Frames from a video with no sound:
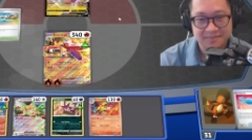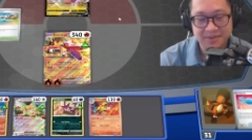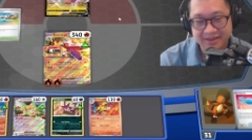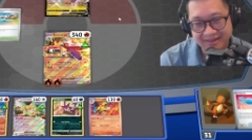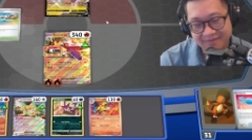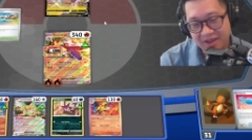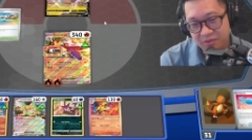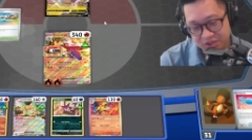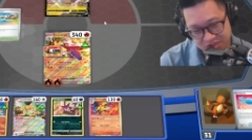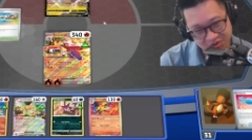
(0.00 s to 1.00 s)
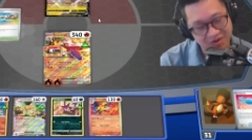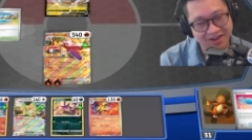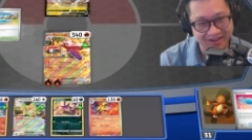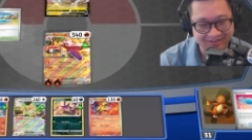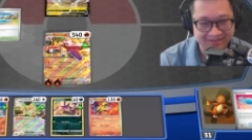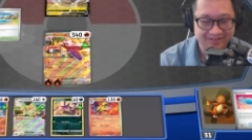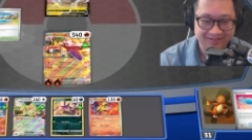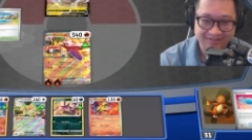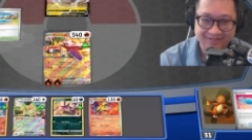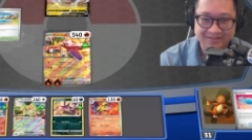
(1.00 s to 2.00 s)
But if I retreat,
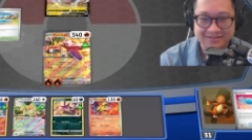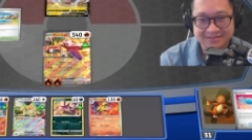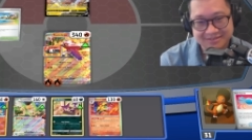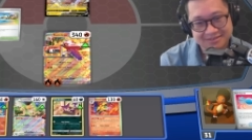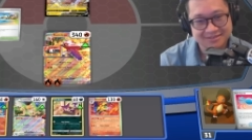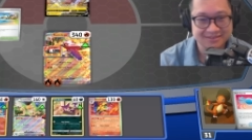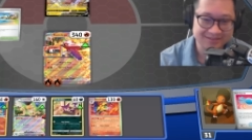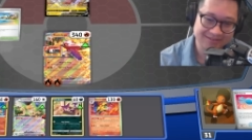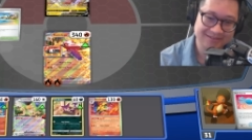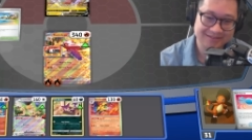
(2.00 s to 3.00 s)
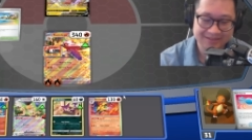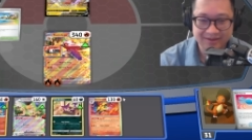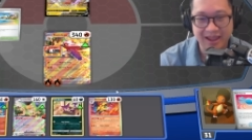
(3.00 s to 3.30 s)
I